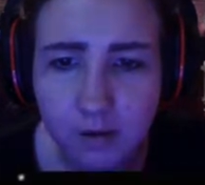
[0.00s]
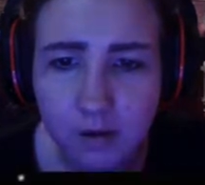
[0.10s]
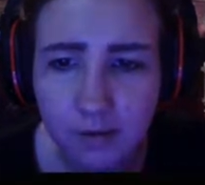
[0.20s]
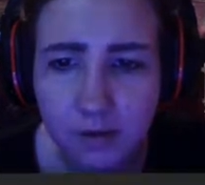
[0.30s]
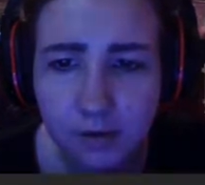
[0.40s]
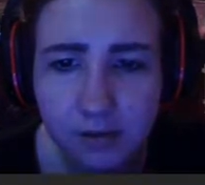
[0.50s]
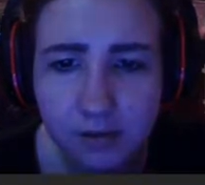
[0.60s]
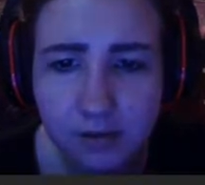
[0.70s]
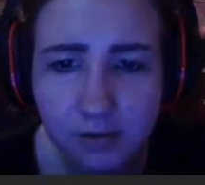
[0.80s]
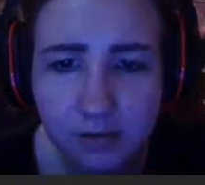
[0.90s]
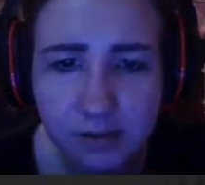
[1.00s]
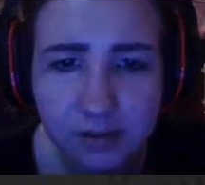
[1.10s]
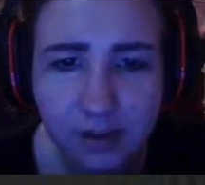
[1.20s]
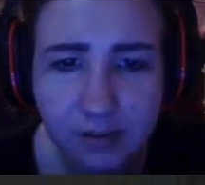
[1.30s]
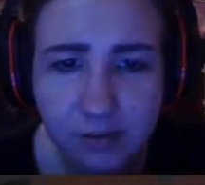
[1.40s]
So the
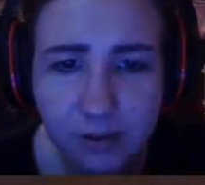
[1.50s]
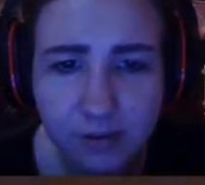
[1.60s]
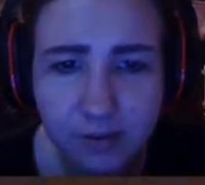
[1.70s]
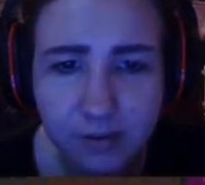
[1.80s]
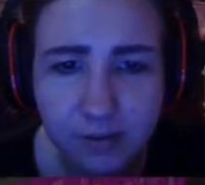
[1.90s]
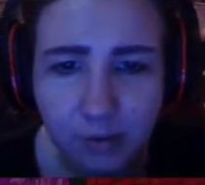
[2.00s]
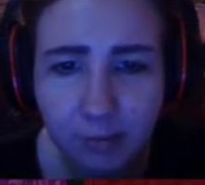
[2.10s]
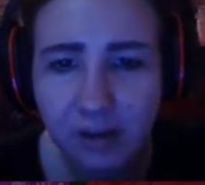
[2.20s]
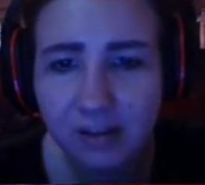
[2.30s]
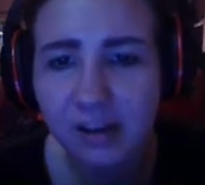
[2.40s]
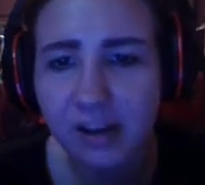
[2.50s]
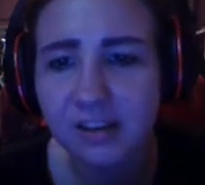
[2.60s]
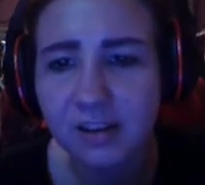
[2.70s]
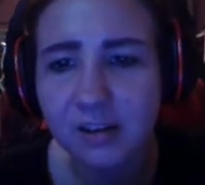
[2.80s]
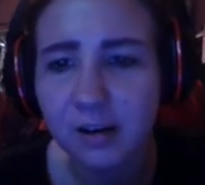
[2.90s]
design choice of this room
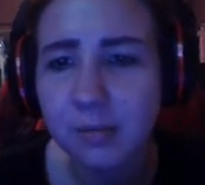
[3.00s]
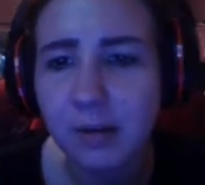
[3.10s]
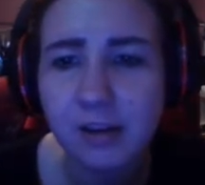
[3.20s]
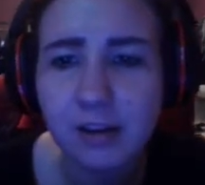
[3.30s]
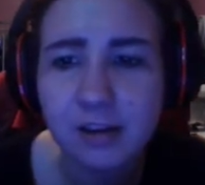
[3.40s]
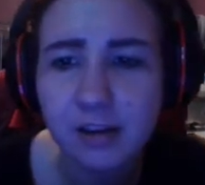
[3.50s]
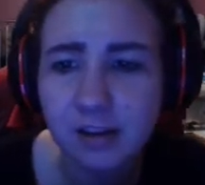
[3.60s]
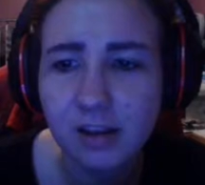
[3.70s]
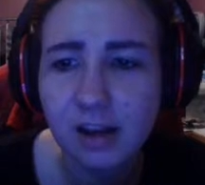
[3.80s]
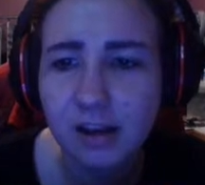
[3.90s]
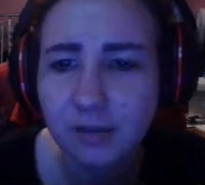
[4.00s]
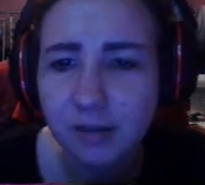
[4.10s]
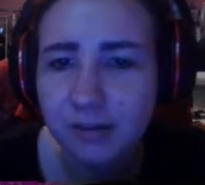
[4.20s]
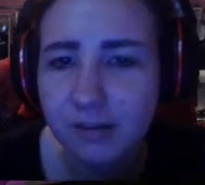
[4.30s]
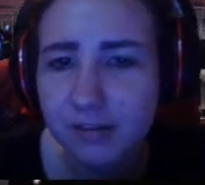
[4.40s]
ended up making a lot of
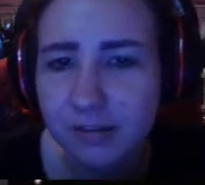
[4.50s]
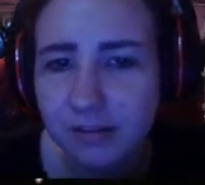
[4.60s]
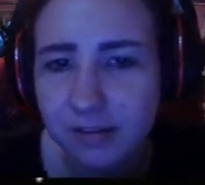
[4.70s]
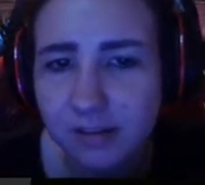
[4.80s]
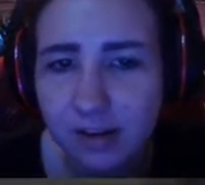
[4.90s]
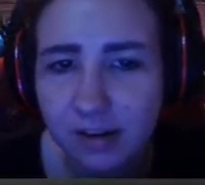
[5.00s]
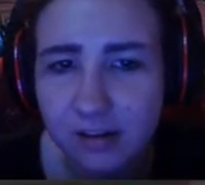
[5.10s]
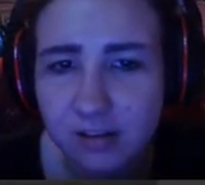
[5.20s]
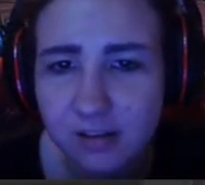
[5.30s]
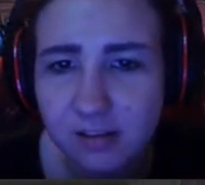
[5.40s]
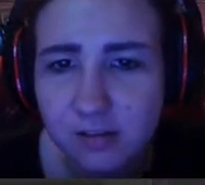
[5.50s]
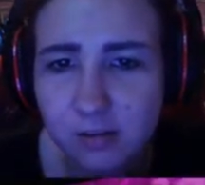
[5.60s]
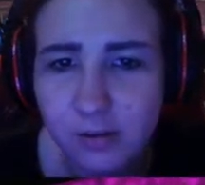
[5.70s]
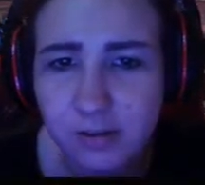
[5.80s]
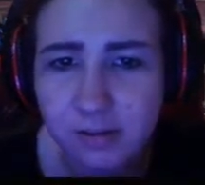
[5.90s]
other design
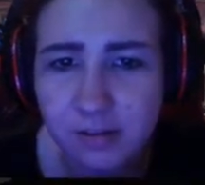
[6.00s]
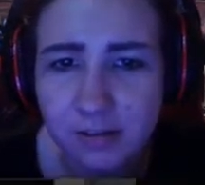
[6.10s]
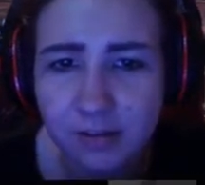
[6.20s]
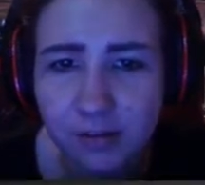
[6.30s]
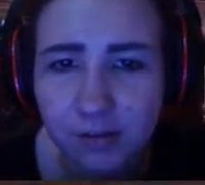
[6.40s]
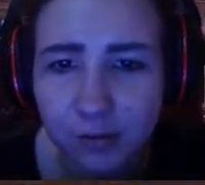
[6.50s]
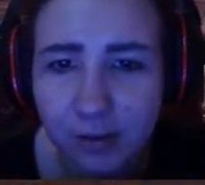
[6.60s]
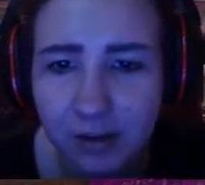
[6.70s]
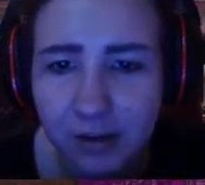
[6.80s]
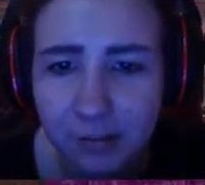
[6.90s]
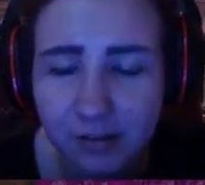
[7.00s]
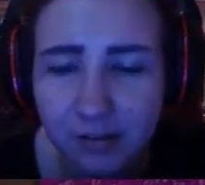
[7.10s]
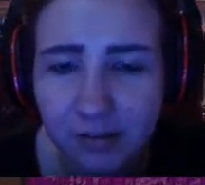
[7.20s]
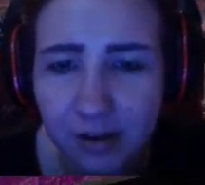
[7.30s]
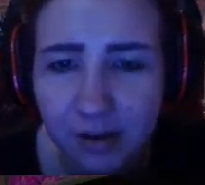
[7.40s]
choice decisions for me, and I'm still
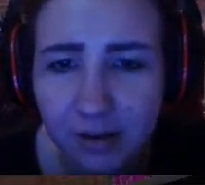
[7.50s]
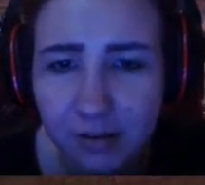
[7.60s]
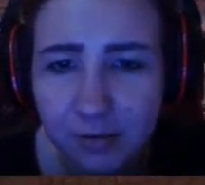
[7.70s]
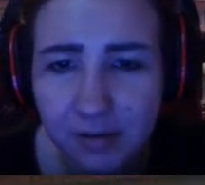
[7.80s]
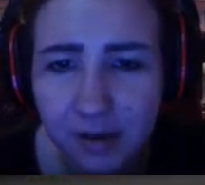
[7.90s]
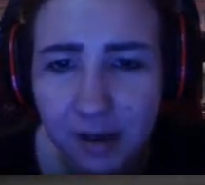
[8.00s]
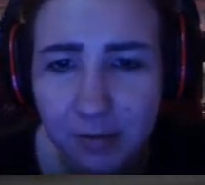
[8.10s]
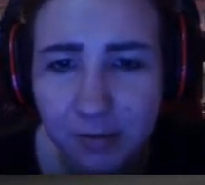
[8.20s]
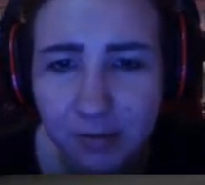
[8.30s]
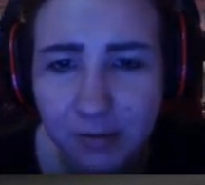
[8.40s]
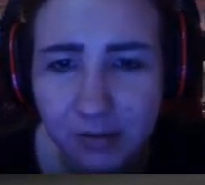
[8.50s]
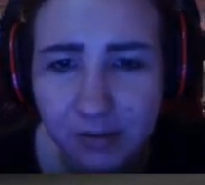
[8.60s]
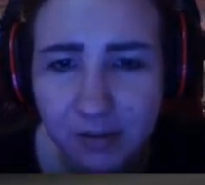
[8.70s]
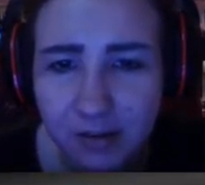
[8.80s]
not 100% happy with this.